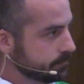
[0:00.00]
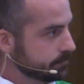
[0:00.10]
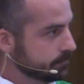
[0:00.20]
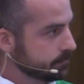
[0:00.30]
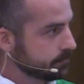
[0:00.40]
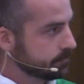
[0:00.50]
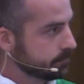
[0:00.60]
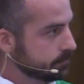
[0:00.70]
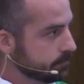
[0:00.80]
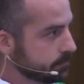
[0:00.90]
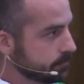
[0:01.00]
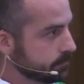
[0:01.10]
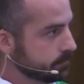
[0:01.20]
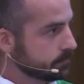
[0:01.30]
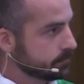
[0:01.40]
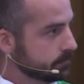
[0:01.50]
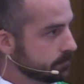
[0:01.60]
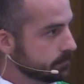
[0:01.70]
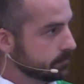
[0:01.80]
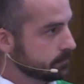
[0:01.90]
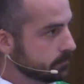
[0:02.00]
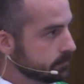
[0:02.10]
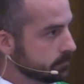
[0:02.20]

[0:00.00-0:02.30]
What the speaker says: No one is speaking in this clip.